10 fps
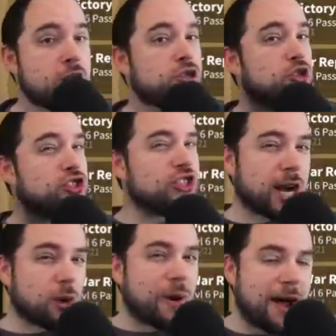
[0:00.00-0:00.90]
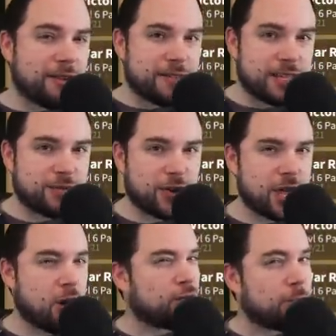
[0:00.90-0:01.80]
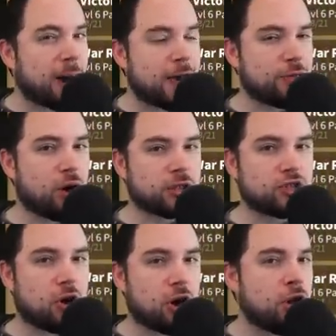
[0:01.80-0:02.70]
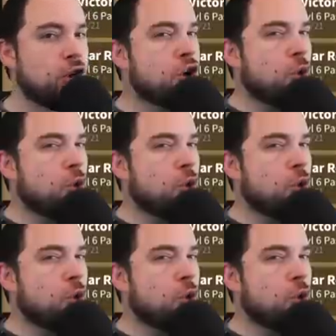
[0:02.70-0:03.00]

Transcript: So stick around in this video for my thoughts on